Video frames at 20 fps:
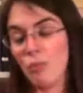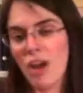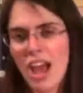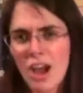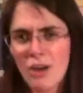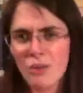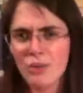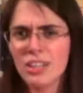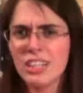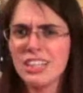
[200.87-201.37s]

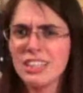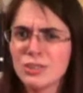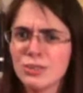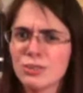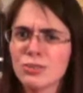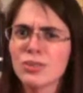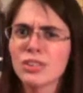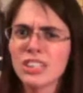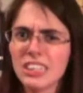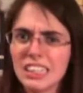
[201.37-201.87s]
wow, he is
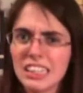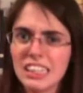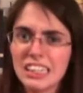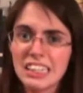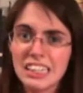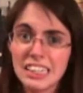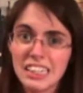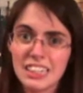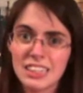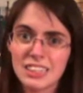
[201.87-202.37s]
really
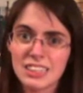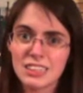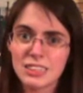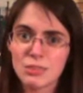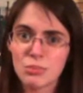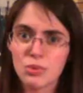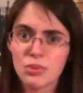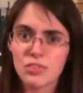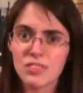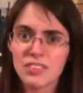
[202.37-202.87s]
lean in this
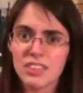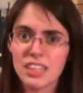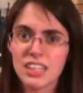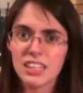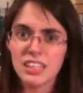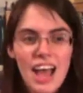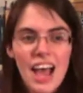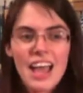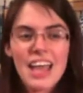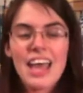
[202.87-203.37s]
movie.
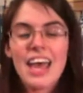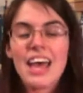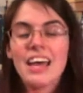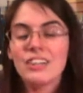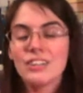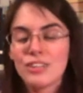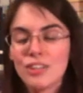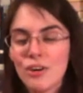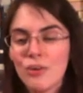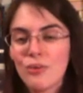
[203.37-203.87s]
I
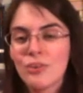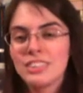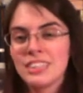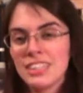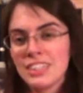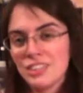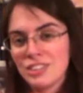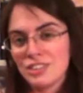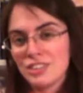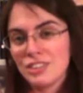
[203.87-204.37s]
had no
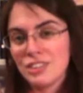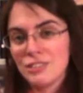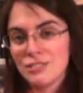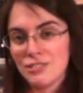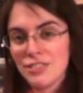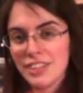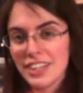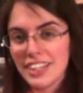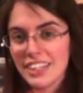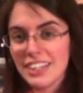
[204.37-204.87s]
intention
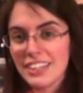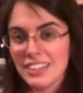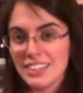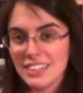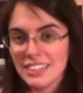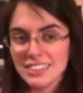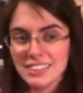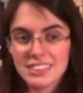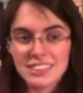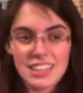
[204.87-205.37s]
of liking
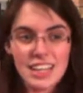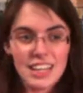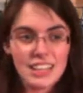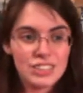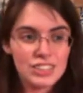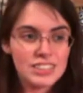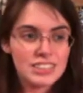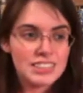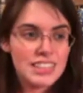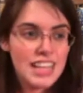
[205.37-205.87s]
this. I
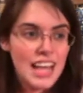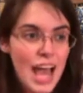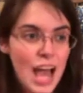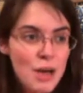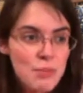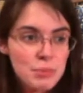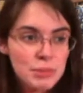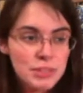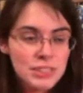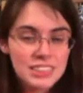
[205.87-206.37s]
just
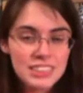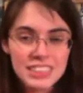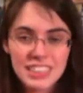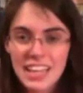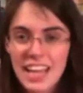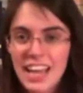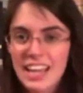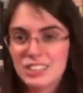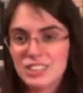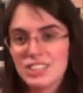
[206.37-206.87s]
happened to
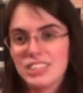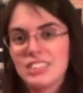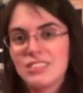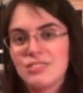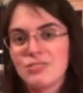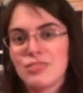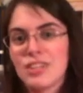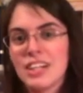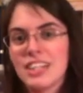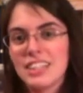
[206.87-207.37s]
catch it
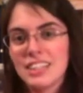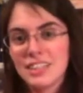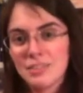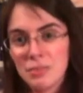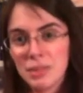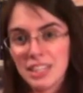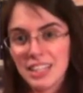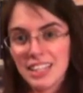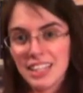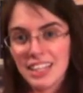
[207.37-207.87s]
right at the
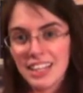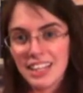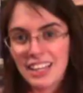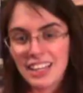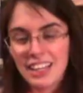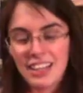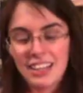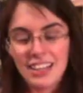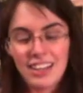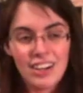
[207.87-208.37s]

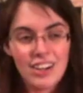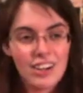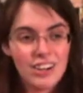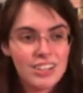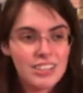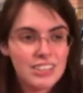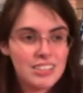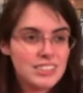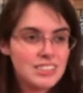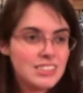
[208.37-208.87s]
beginning
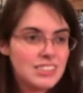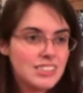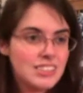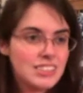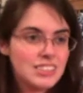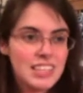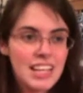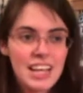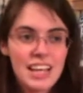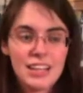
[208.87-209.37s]
on a
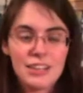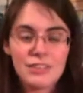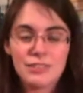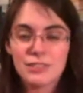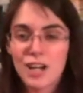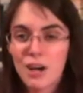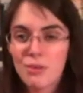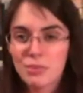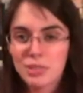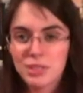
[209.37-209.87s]
day of
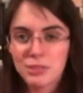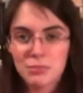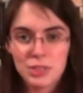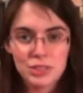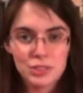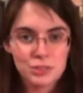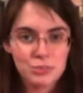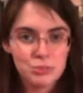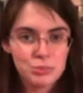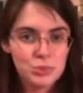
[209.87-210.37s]
Thomas
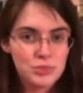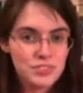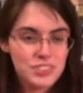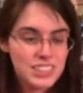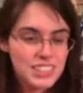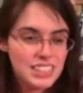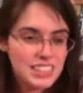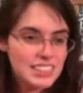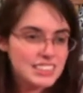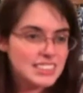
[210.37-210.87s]
Mitchell
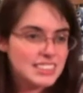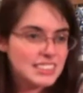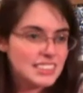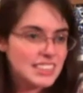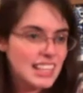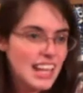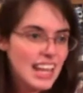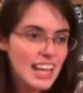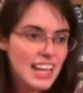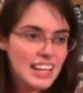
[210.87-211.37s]
movies,
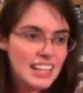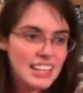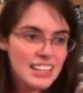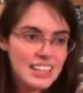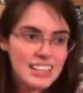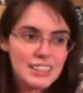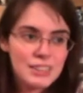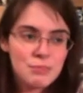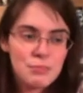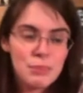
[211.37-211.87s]

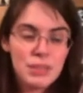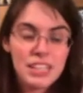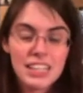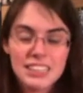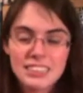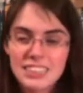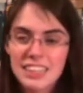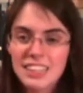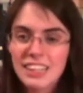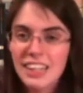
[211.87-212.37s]
and
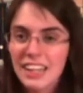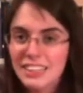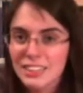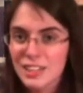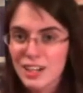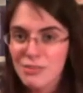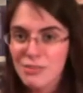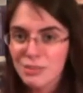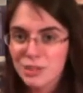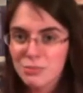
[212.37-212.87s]
because I like
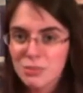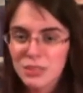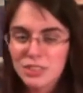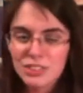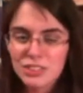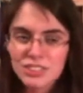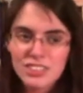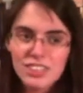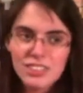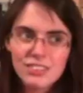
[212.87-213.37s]
Thomas
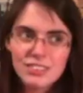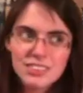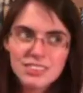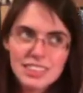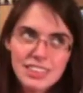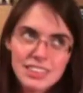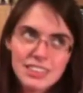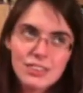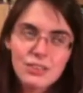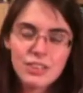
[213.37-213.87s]
Mitchell, I was
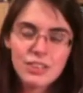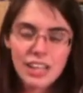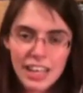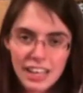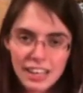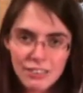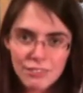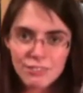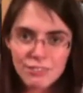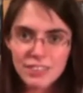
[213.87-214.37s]
like,
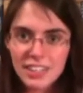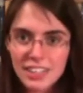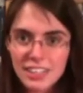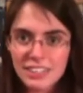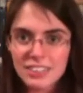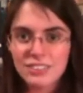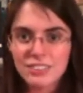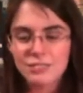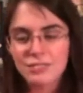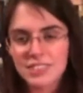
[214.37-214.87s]
okay,
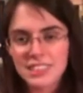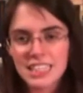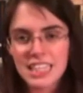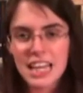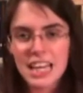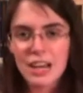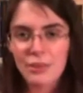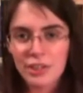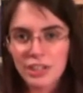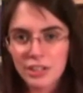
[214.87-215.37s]
fine, I'll see
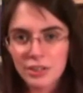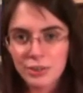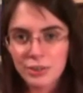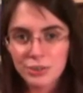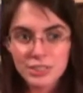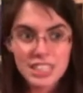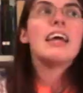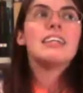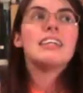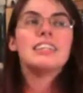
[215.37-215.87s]
how it
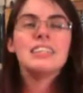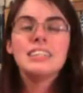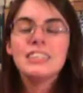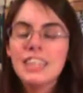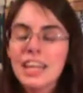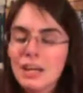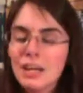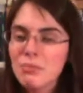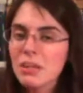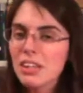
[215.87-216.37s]
goes. It didn't
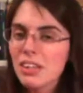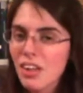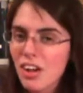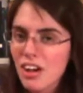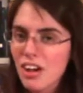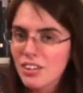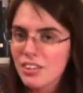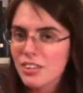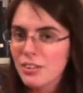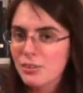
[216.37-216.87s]
take me
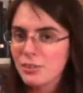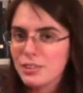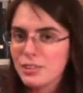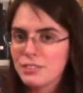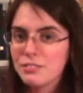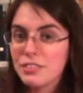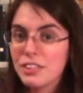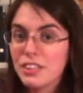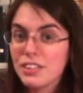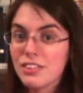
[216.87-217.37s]
long, though, to
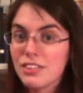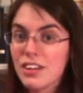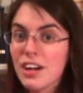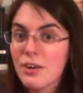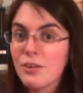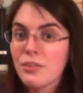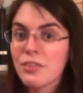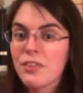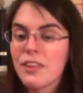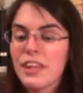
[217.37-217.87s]
figure
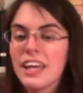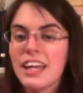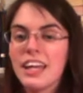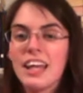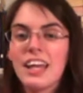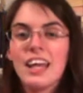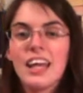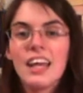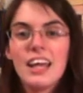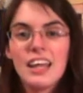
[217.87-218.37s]
out that
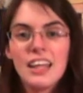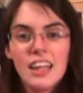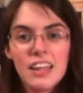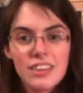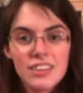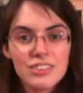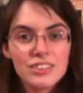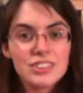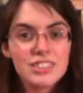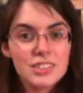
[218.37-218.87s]

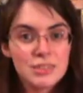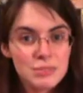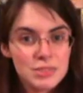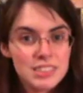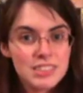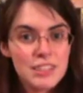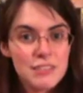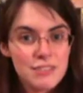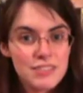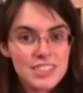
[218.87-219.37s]
there's some
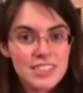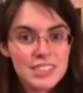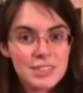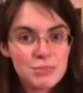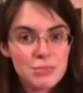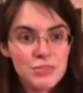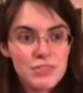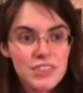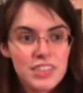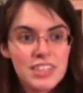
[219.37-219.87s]
stuff in this
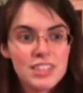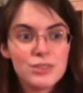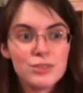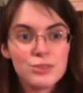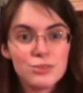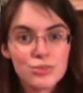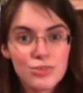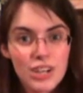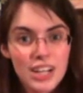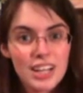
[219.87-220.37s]
movie that is
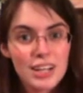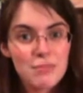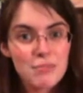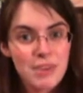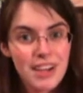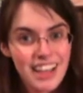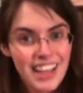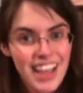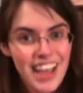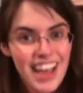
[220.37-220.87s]
right up my